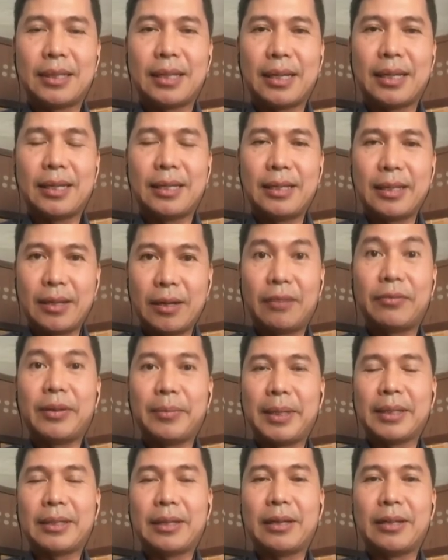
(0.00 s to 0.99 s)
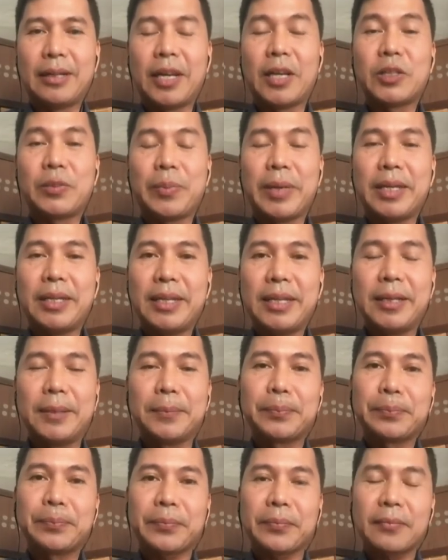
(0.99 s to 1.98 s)
the government, the SPD.
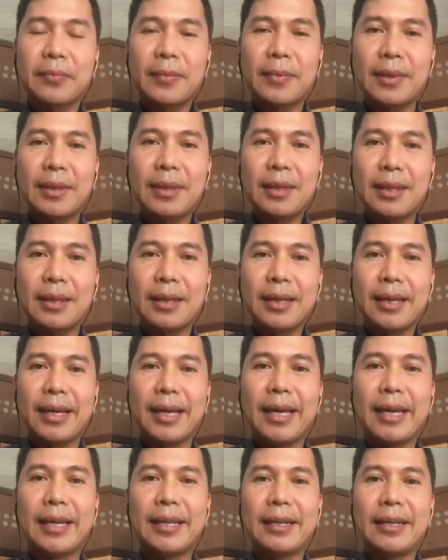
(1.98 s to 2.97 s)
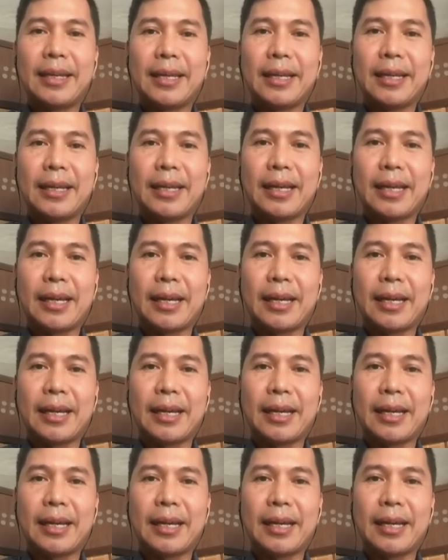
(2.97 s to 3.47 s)
And then